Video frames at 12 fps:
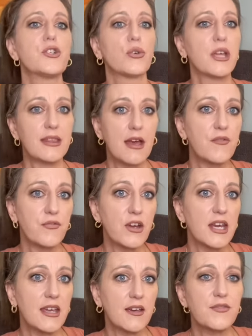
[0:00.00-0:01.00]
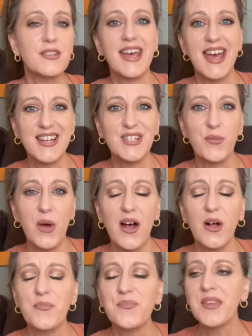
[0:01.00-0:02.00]
You'll get that free gift as
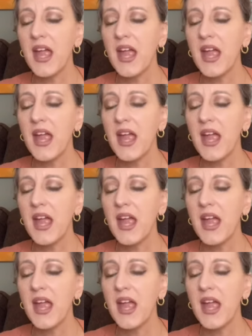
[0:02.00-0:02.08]
well.